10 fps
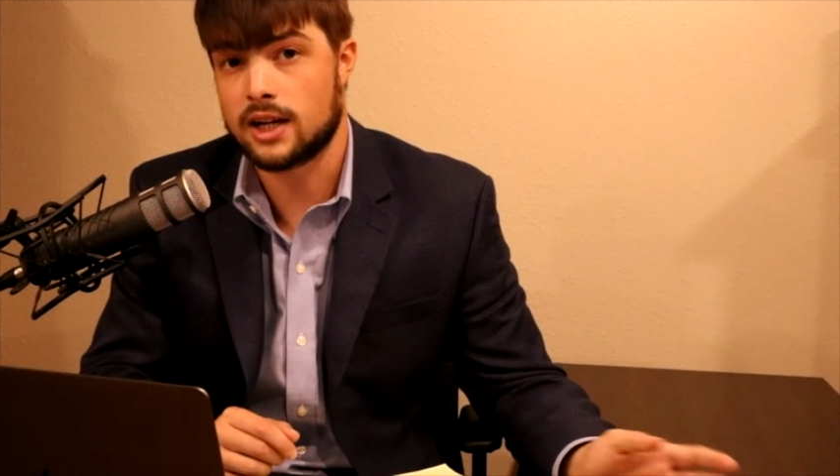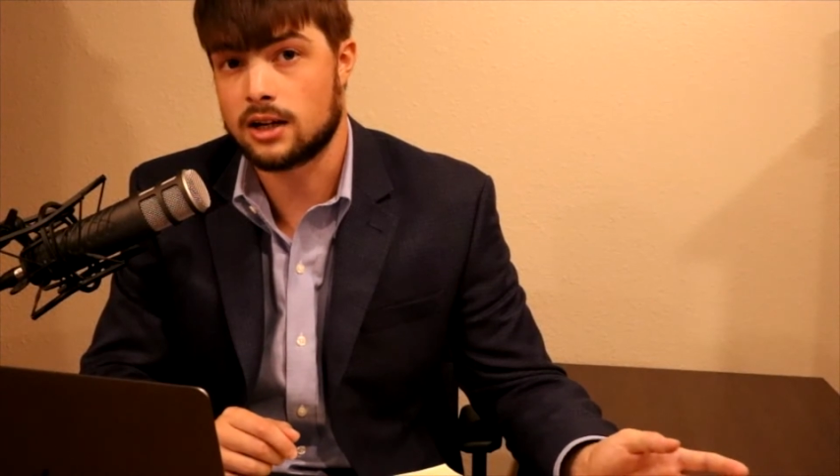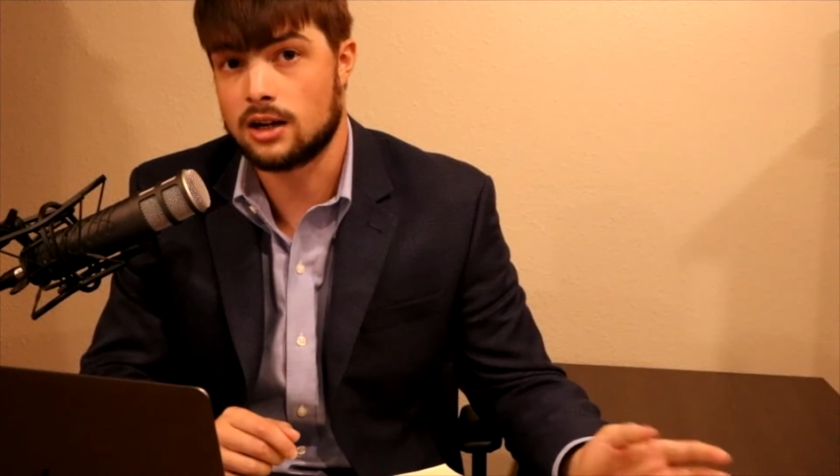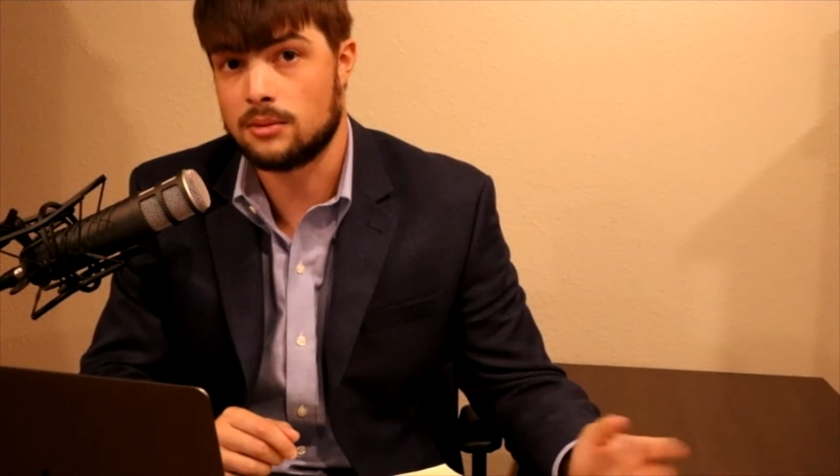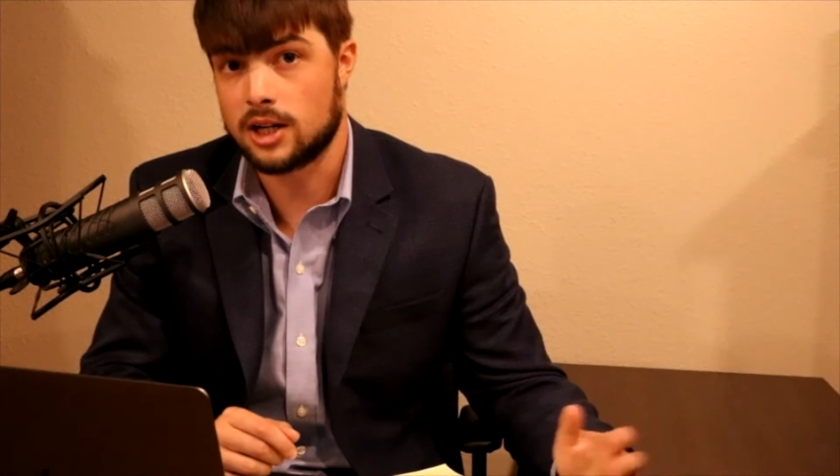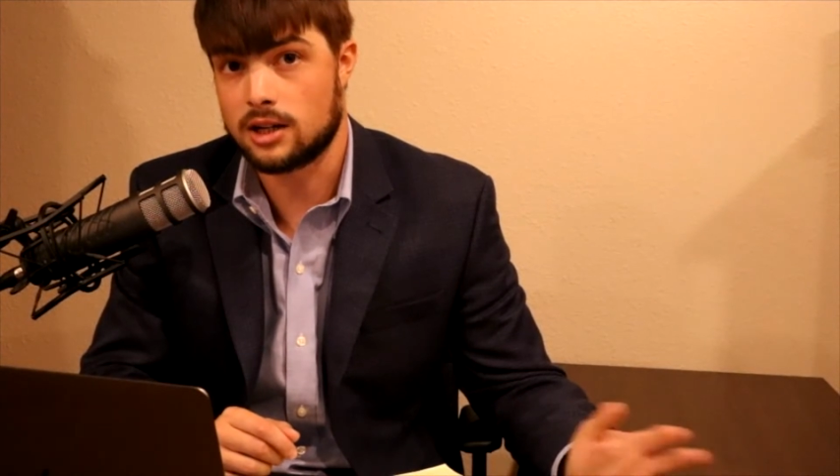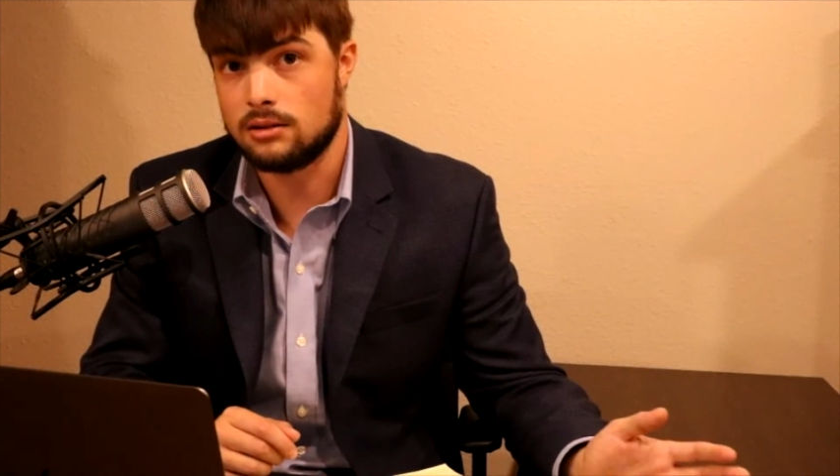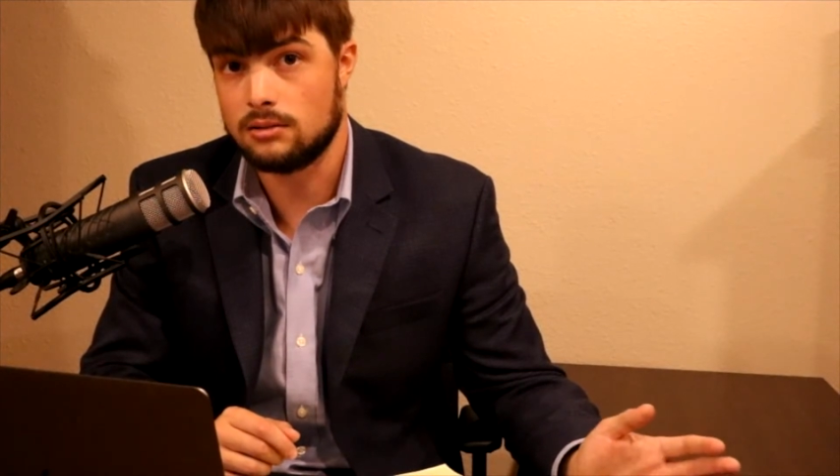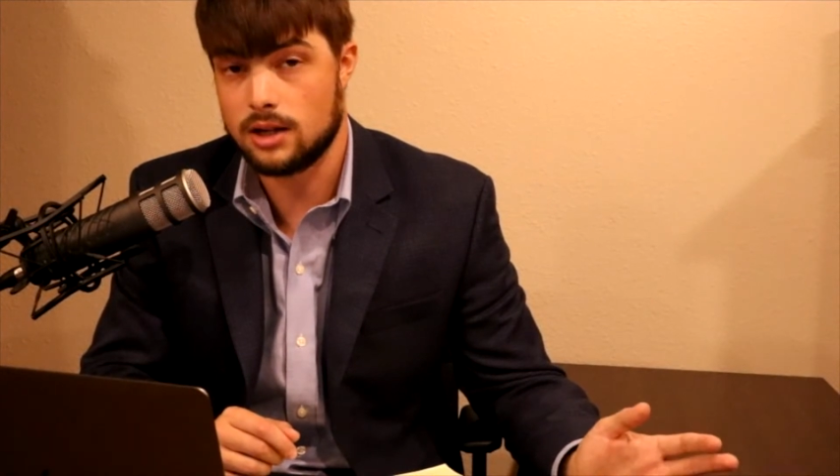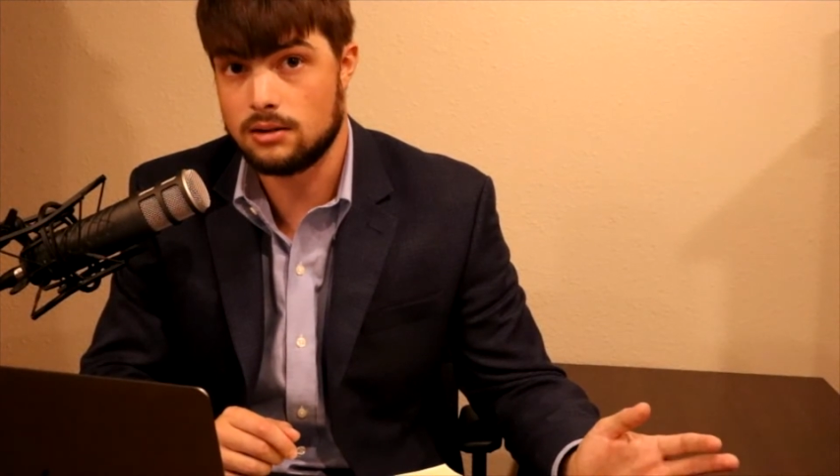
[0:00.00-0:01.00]
economic
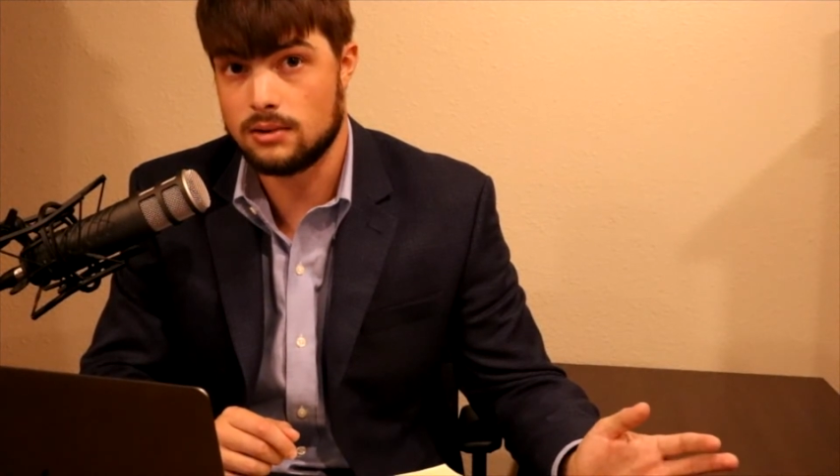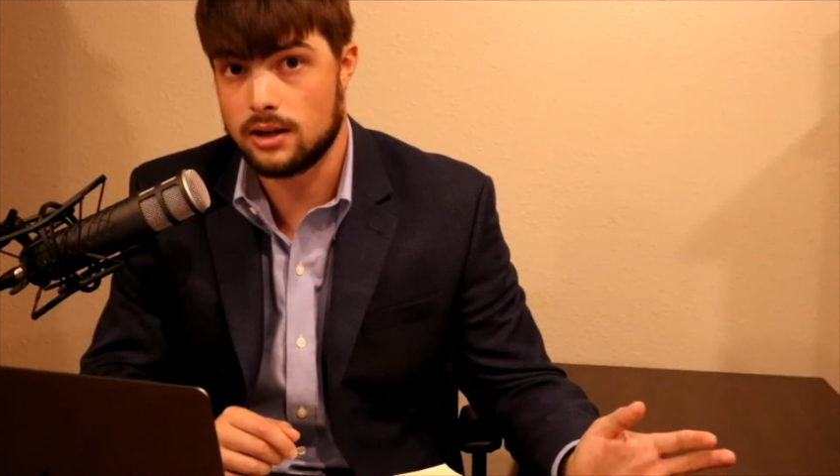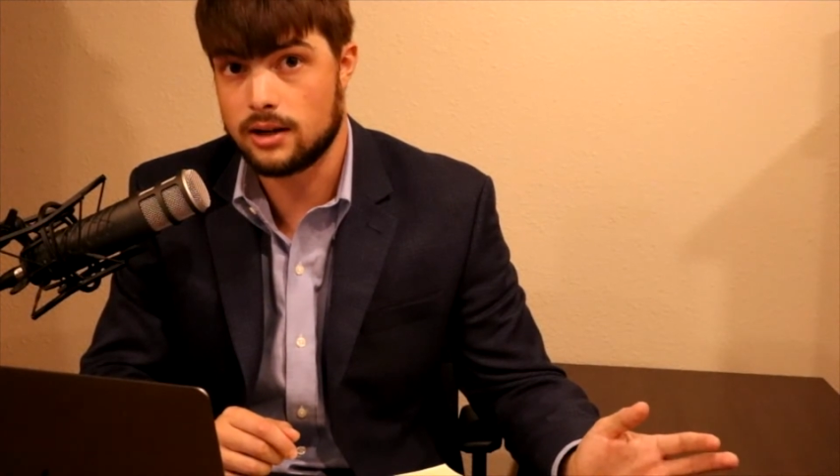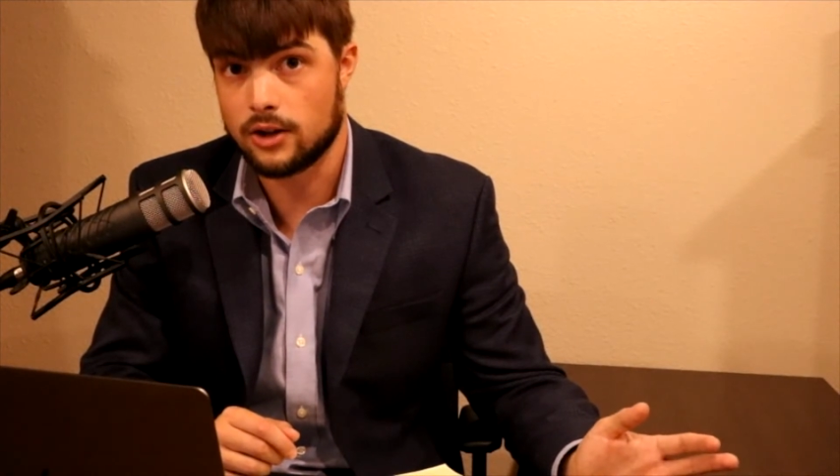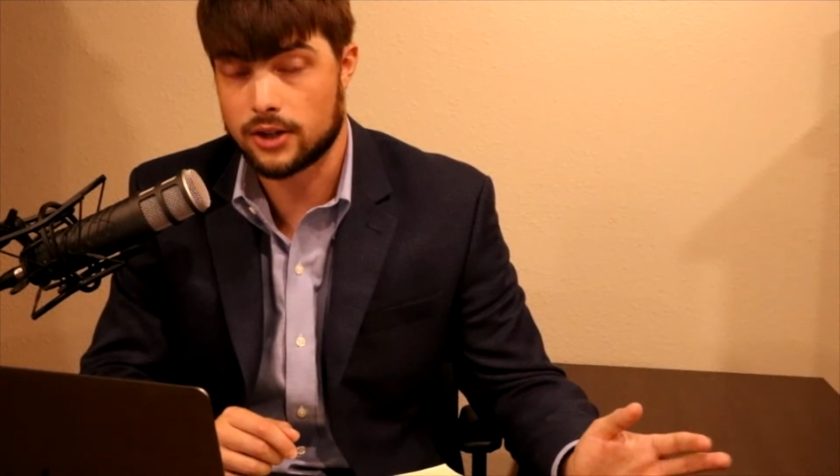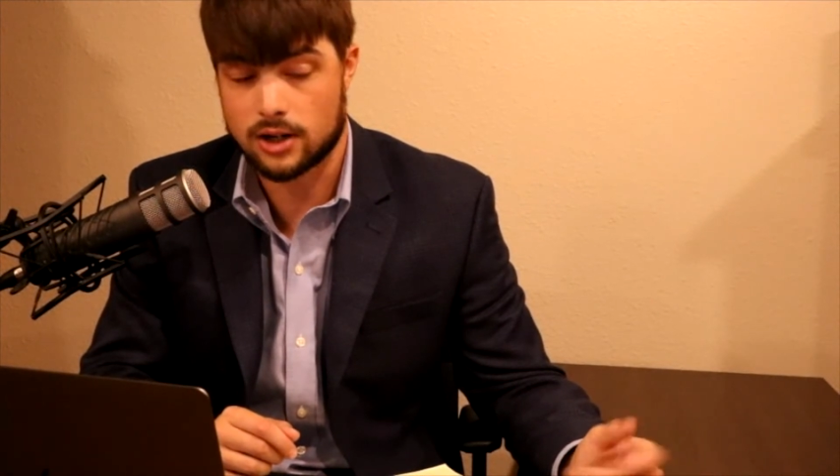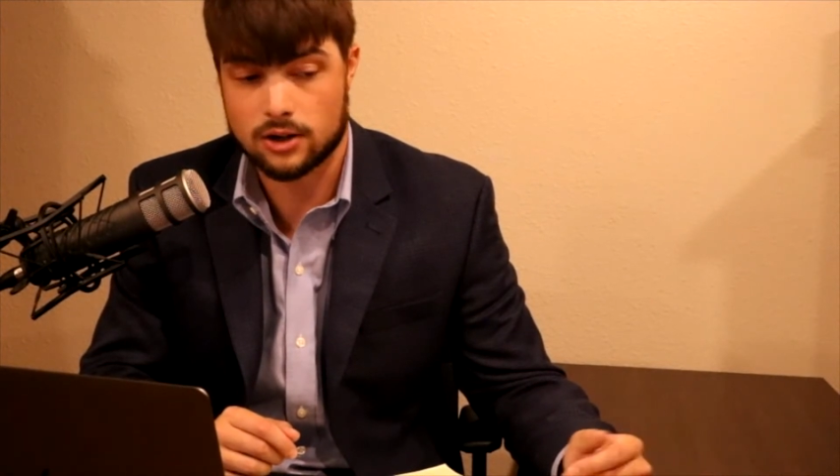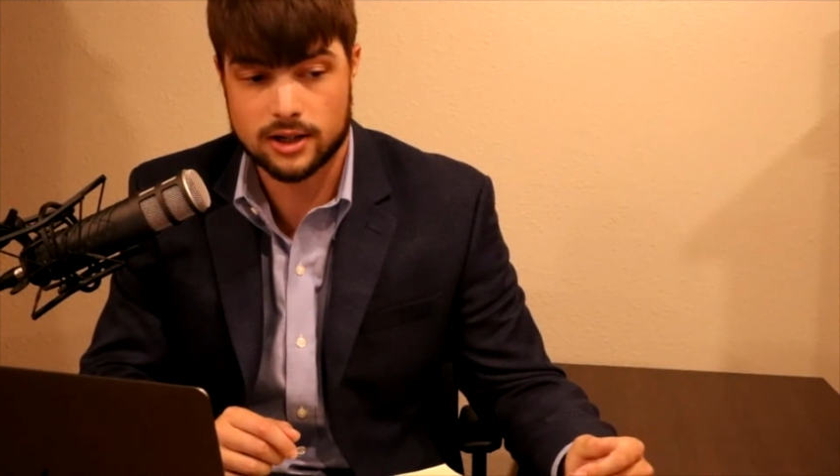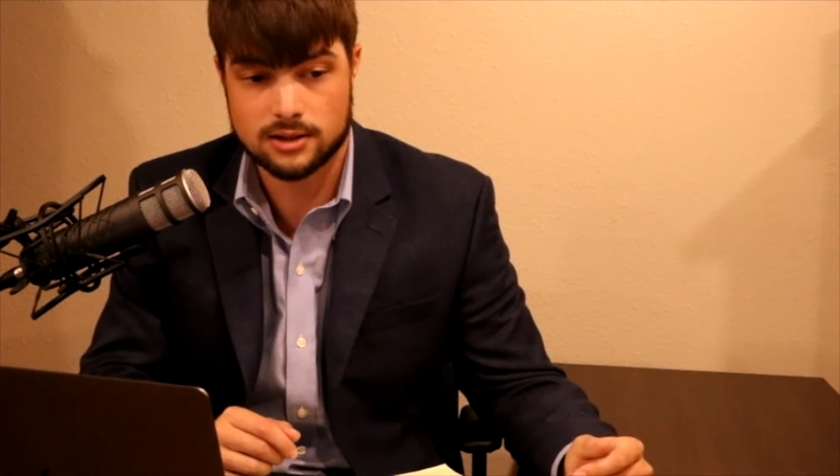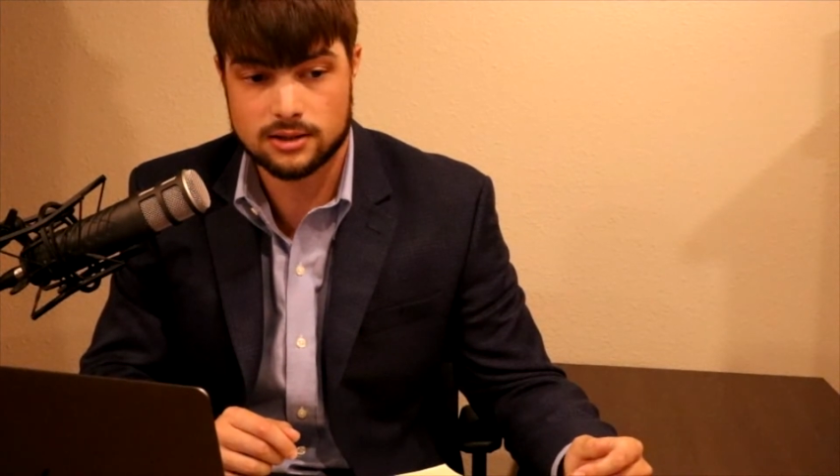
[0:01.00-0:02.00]
and healthcare
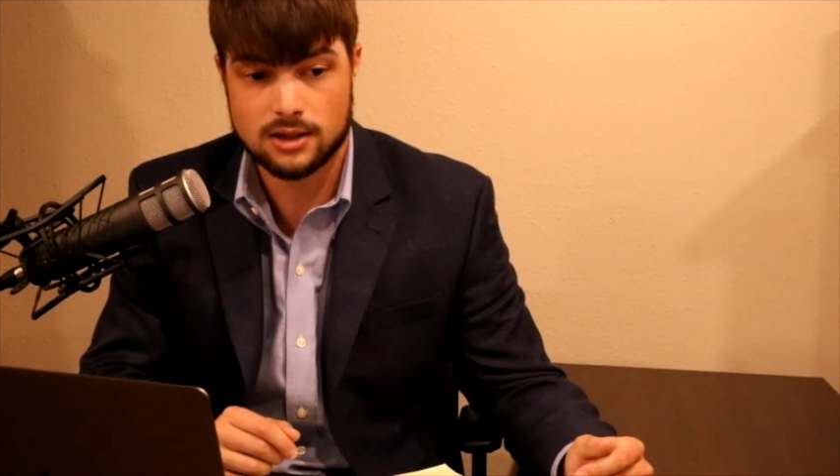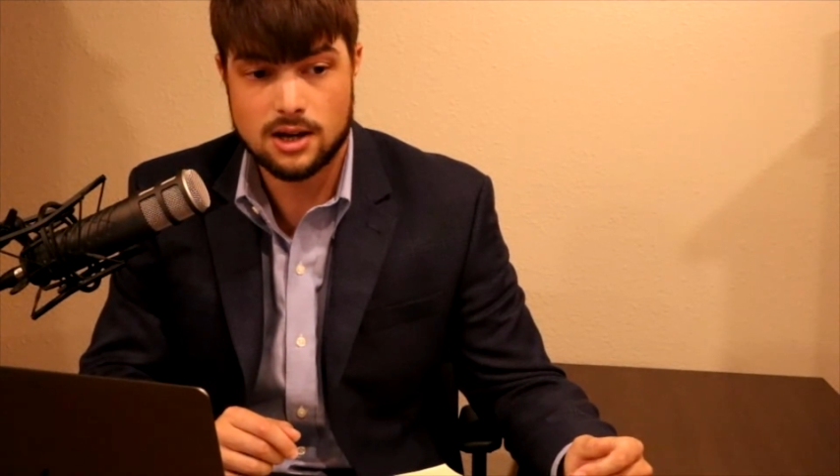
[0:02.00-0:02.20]
crisis